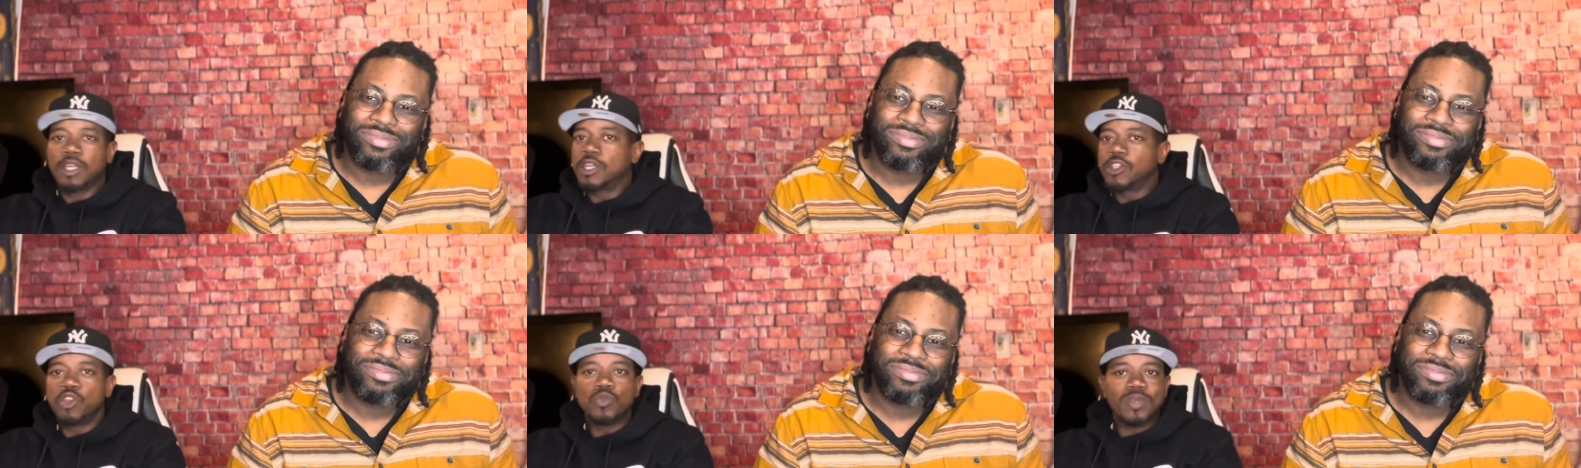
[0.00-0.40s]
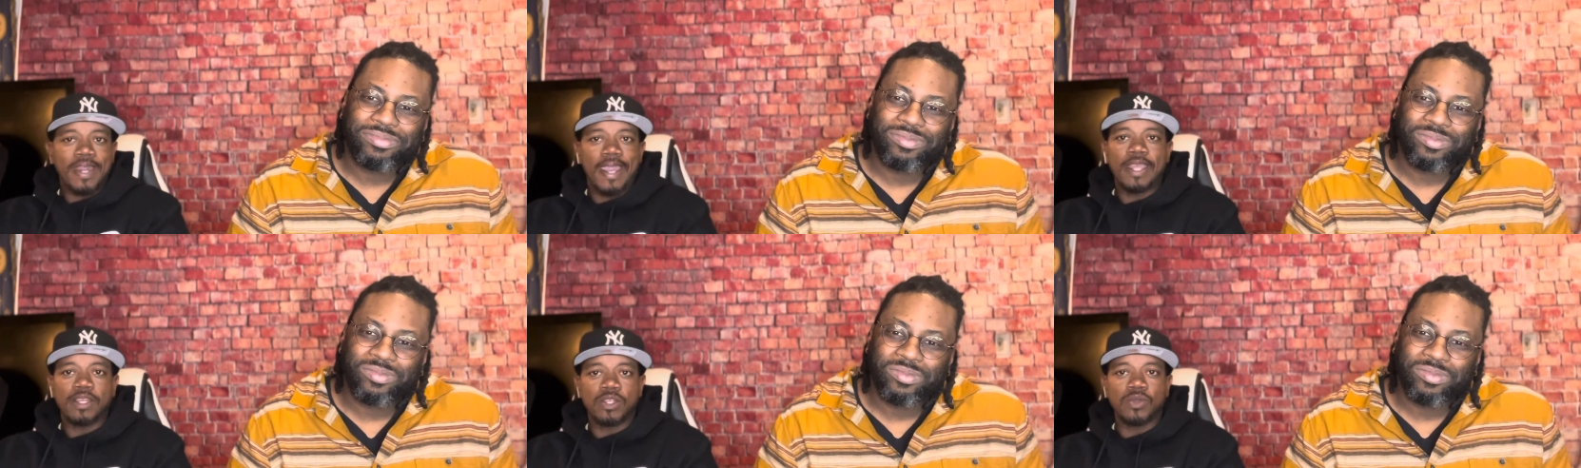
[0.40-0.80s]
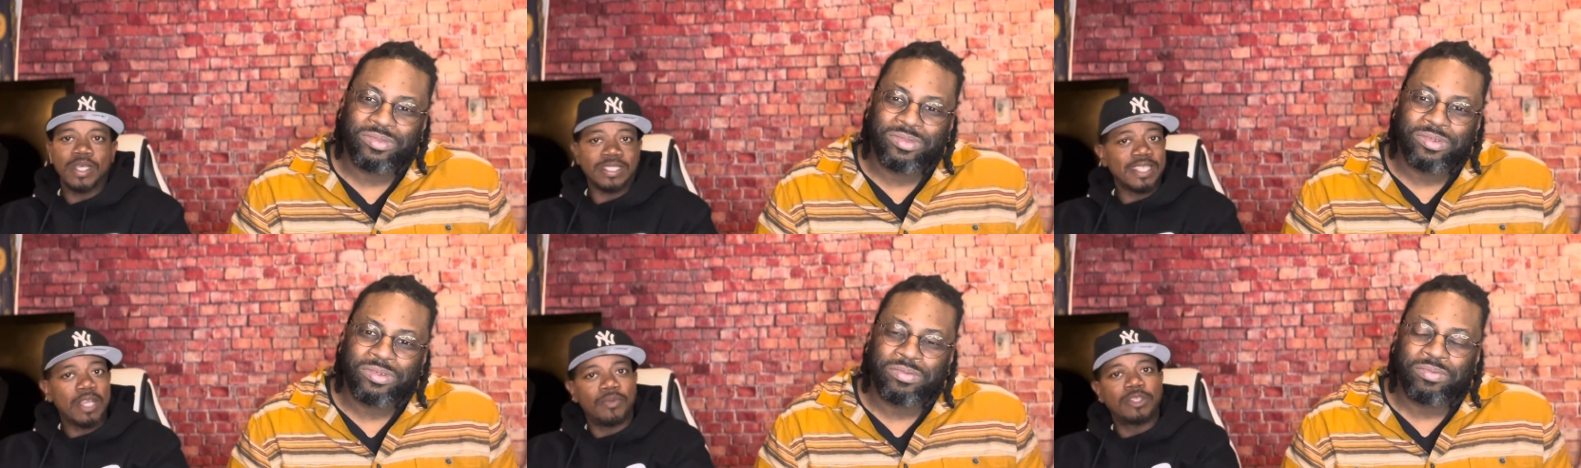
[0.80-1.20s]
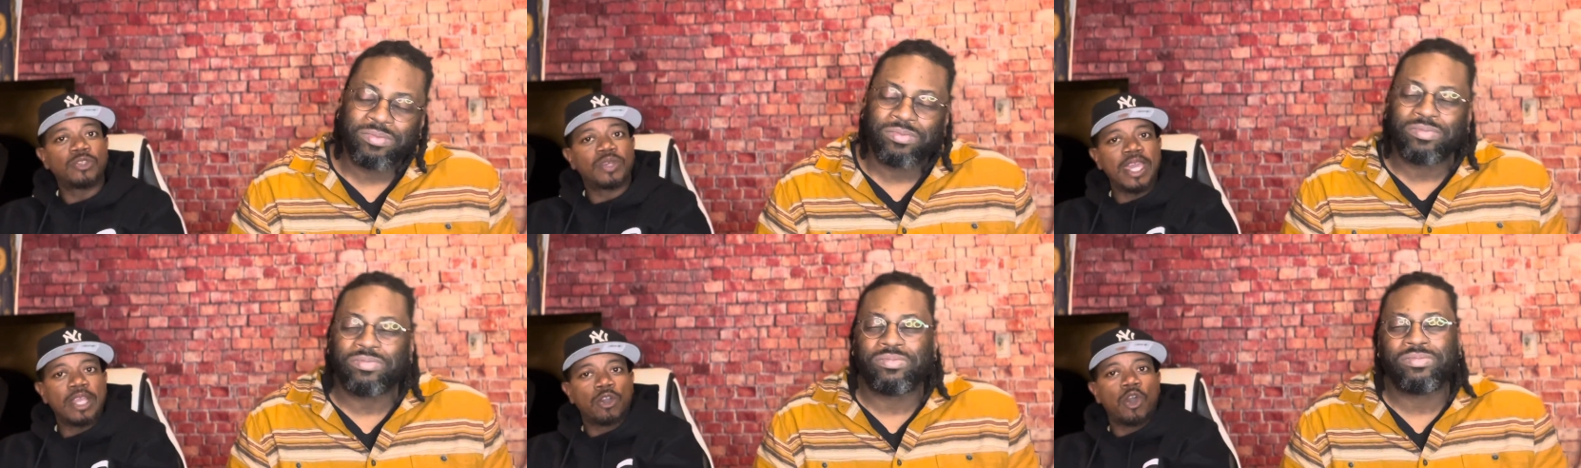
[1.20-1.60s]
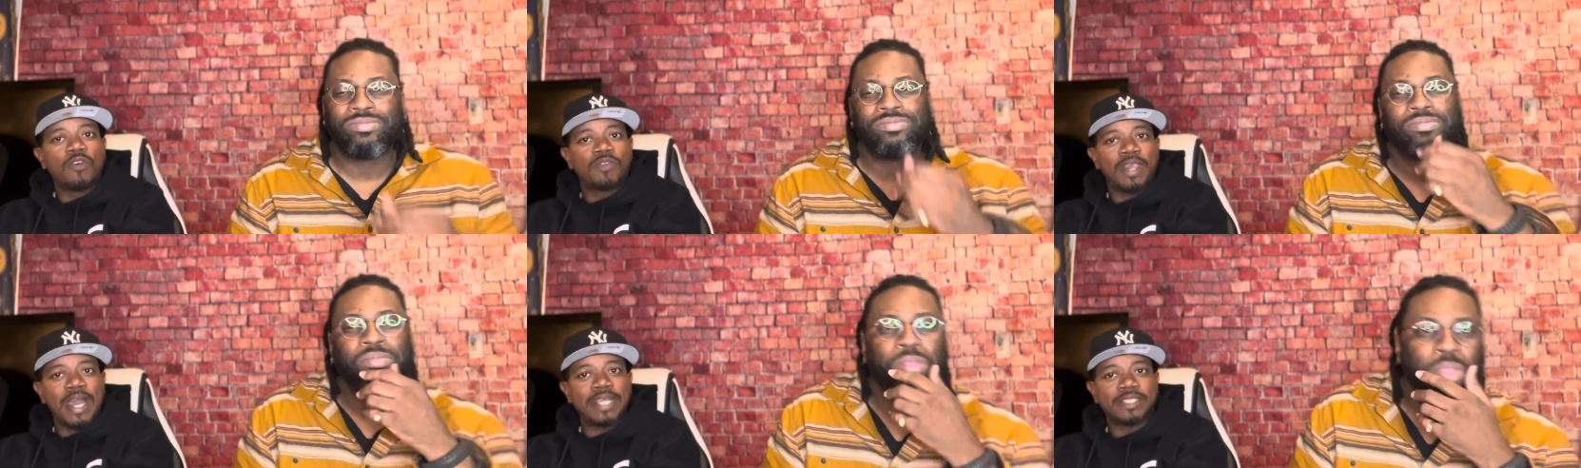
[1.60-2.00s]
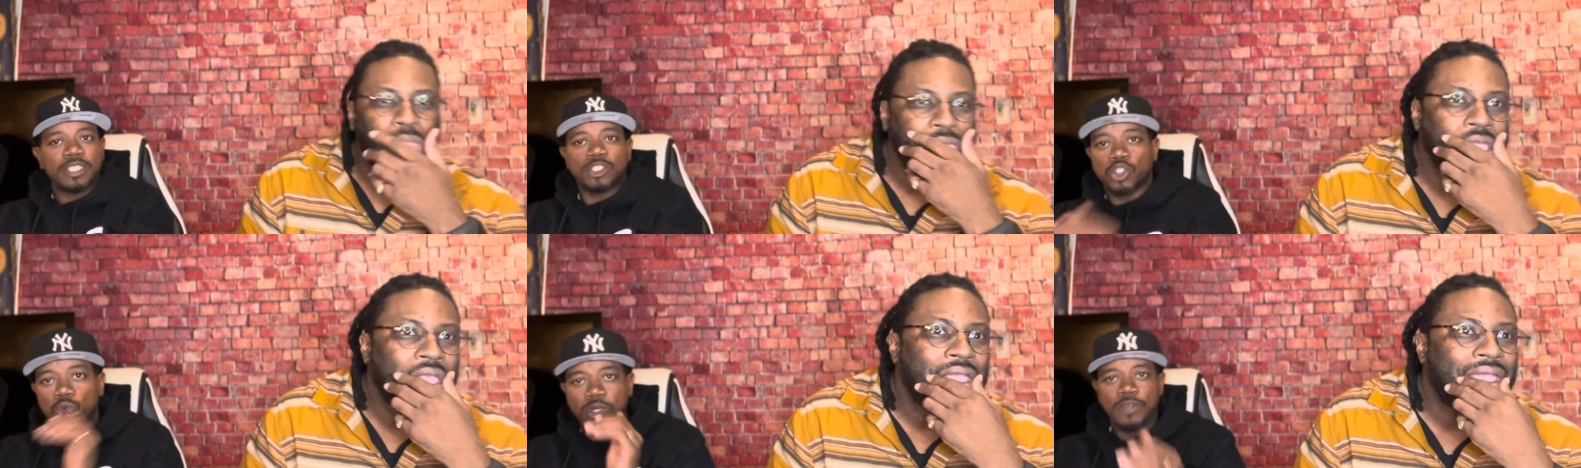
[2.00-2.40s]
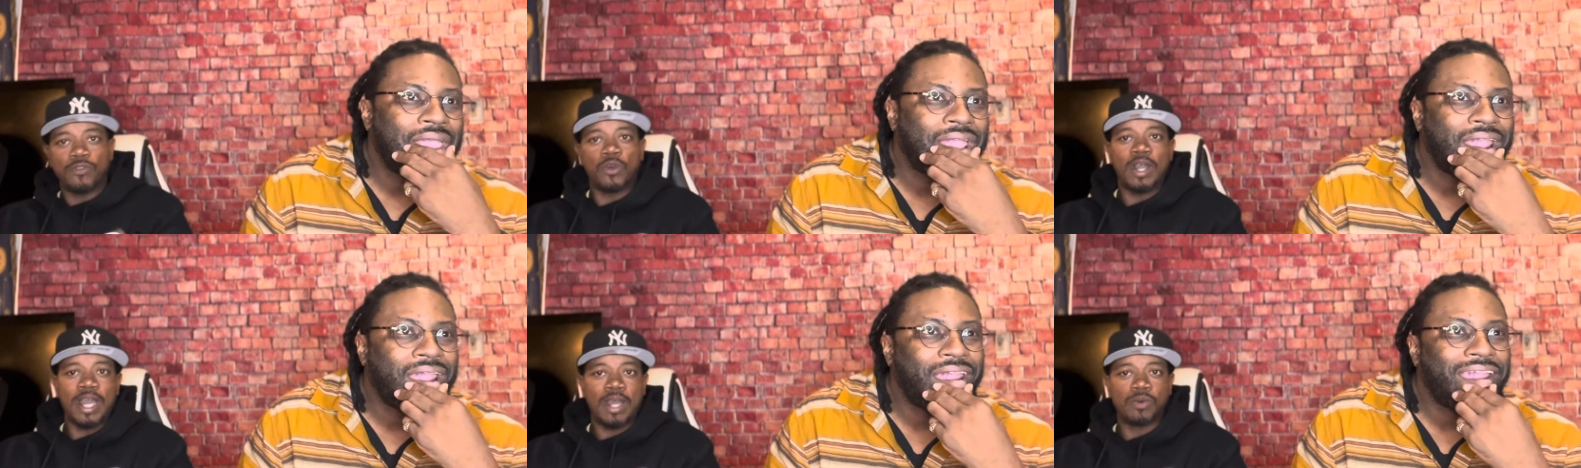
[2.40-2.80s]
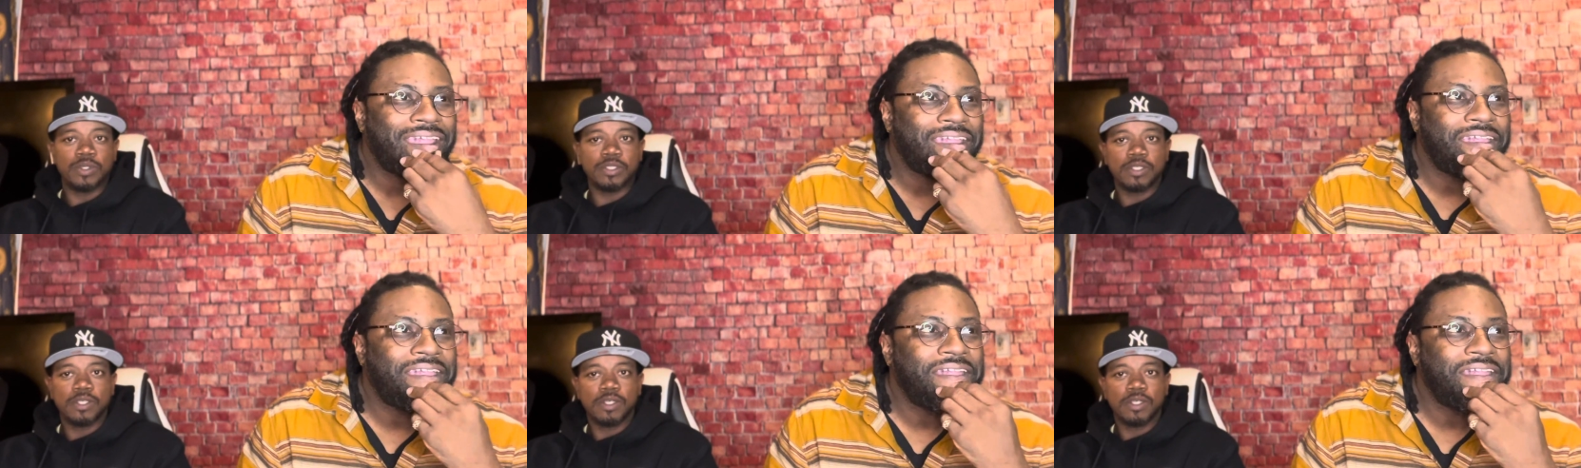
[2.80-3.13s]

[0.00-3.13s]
Speaker 1: You can't do that. Same way you can't go off logic 24 hours.